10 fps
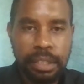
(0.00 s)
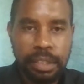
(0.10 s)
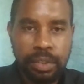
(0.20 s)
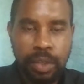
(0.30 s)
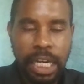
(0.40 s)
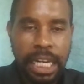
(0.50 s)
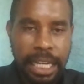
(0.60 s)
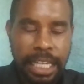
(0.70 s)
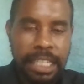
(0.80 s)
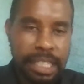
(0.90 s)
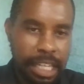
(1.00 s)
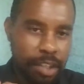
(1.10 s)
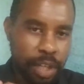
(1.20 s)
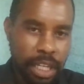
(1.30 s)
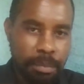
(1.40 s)
you are agreeing
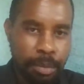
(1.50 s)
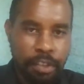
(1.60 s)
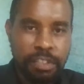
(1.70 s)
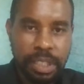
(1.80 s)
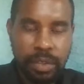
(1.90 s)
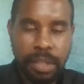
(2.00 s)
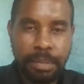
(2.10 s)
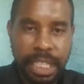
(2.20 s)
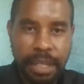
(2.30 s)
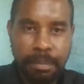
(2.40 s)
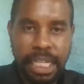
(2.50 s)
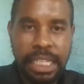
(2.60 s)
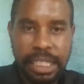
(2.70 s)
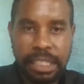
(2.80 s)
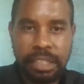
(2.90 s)
that your nonprofit will be
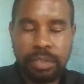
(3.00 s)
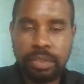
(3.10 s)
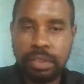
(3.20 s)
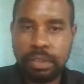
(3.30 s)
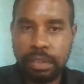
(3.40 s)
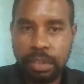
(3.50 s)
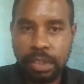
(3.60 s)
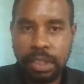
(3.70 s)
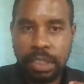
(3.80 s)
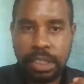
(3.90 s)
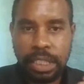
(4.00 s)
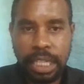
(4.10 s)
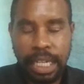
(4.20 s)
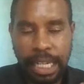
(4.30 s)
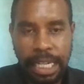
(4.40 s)
subjected to the
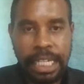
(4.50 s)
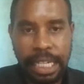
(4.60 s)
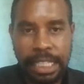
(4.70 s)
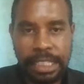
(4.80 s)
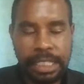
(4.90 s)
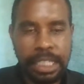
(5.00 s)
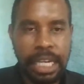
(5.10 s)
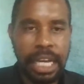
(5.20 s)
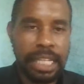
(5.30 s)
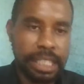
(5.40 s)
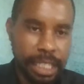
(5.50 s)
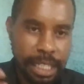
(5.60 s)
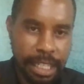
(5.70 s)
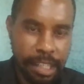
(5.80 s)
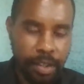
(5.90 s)
guidelines and
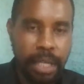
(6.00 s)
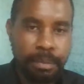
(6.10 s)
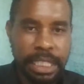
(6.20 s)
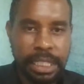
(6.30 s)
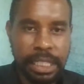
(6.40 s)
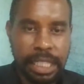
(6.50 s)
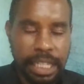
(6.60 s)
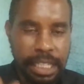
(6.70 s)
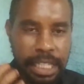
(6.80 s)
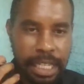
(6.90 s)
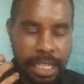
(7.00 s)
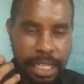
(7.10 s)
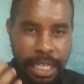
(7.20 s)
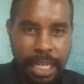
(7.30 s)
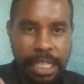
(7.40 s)
the requirements that the
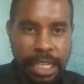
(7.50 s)
grantor